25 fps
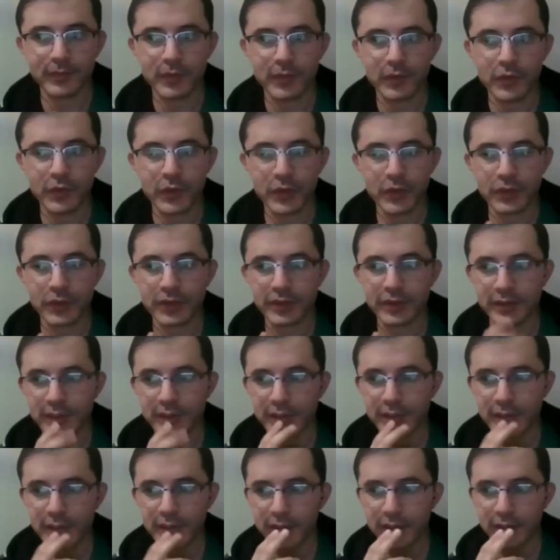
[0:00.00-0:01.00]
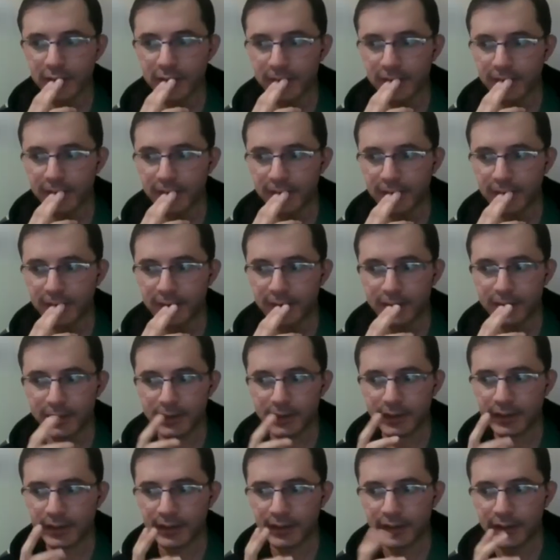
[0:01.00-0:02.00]
Totally,
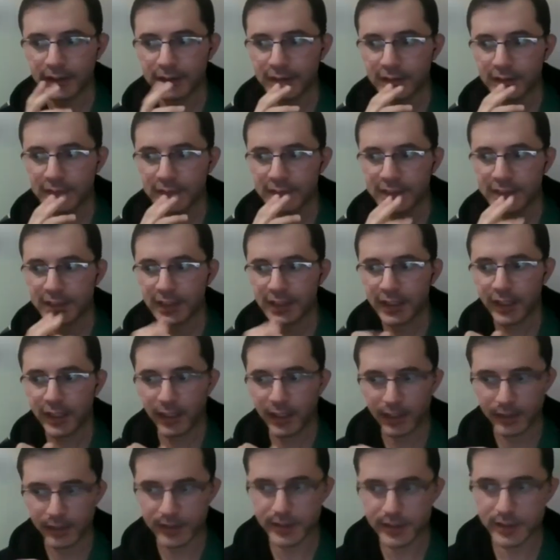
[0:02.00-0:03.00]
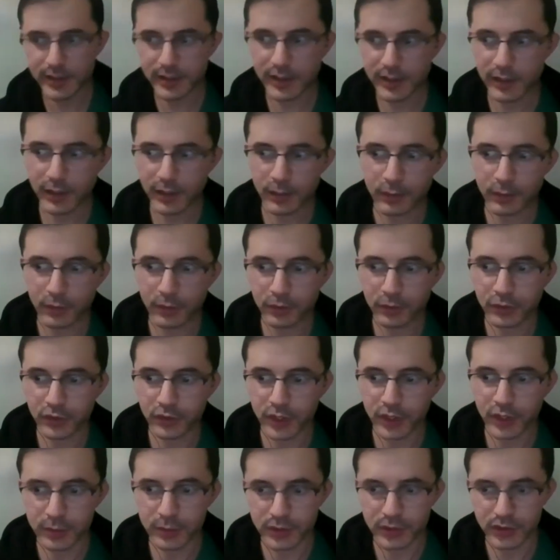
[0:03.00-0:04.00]
it's the case about
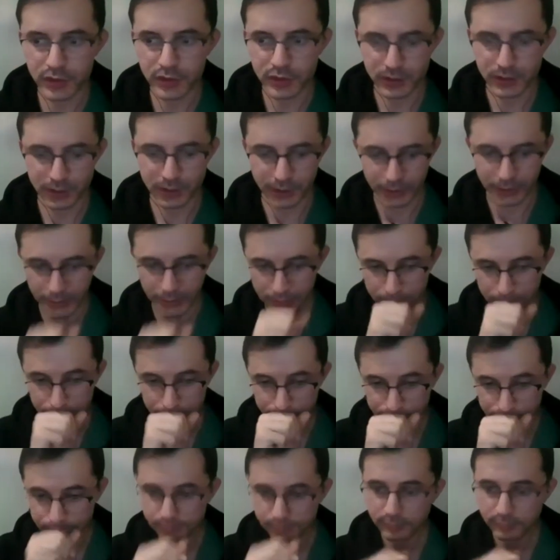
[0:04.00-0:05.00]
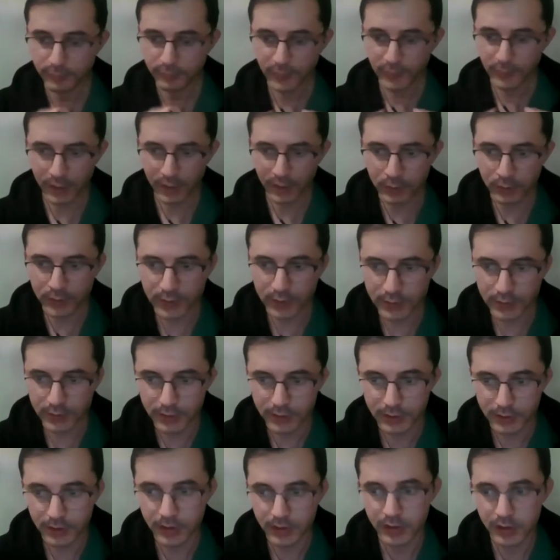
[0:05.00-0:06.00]
trauma surgery. I would
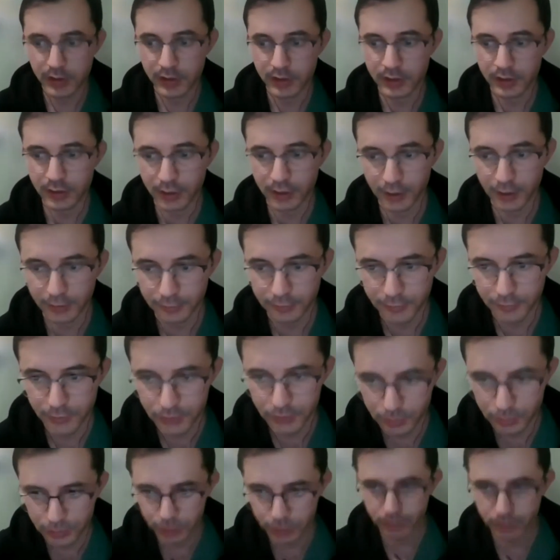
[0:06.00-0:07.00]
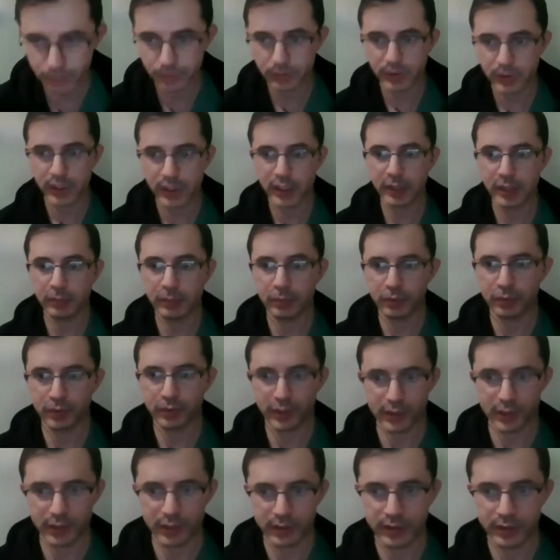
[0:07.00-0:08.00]
love to keep
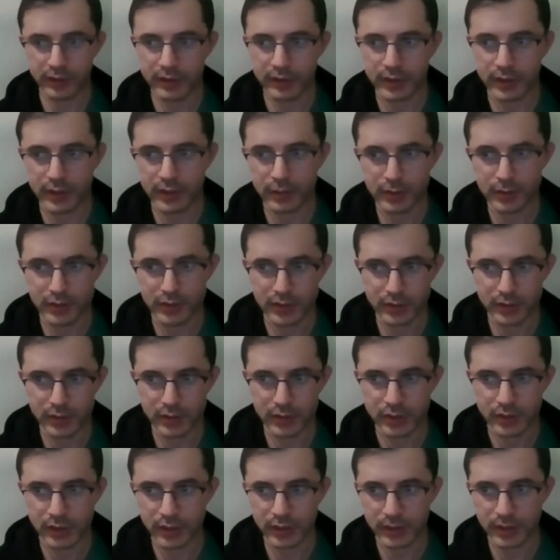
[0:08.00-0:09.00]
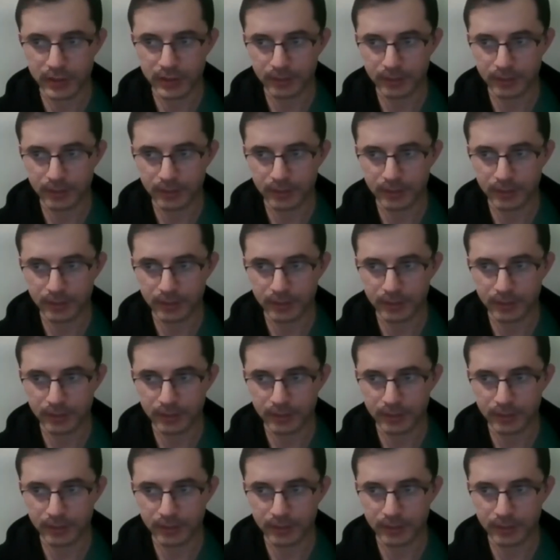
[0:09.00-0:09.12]
working in trauma surgery.